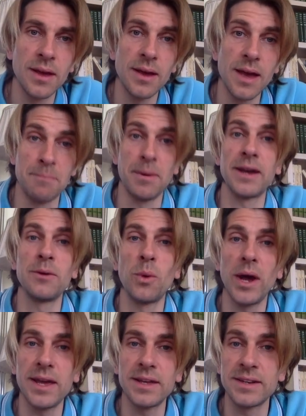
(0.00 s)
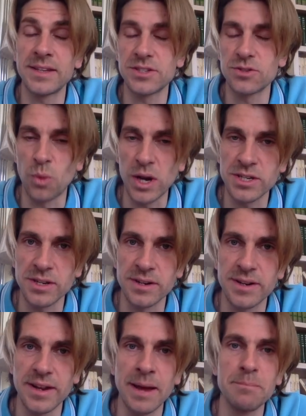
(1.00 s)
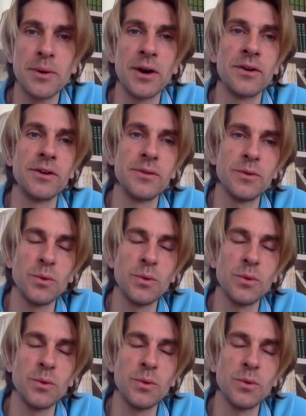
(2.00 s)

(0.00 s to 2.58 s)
And by the way, this Russian emperor